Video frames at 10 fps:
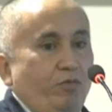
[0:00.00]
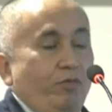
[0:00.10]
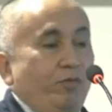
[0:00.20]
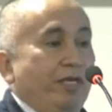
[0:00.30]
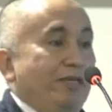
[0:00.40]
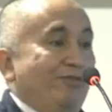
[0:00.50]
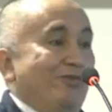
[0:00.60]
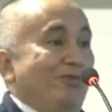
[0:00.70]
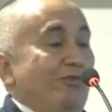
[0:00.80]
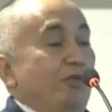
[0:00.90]
we
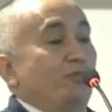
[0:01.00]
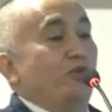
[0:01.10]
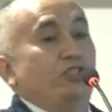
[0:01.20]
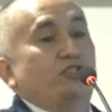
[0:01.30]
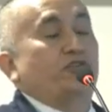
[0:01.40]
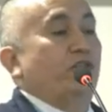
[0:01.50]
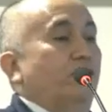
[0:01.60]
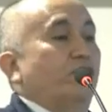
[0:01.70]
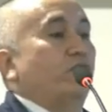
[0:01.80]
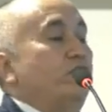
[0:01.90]
do the monitoring
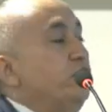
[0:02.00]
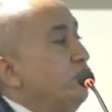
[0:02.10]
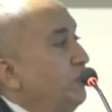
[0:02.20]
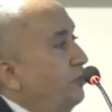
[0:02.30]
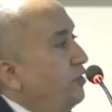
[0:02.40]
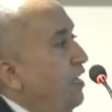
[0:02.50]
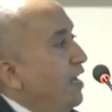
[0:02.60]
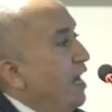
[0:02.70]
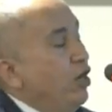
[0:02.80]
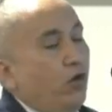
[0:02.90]
of conditions
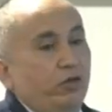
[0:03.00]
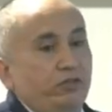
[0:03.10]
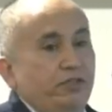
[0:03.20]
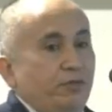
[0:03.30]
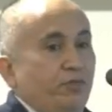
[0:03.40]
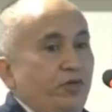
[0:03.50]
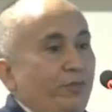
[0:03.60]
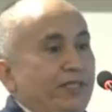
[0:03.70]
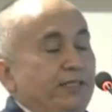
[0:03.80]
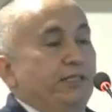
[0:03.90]
along this
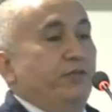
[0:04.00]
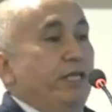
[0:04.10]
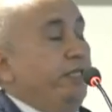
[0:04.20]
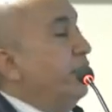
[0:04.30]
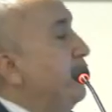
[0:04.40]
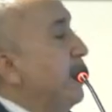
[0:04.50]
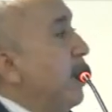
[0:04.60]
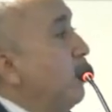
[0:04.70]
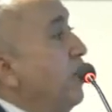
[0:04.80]
environmental gradient, and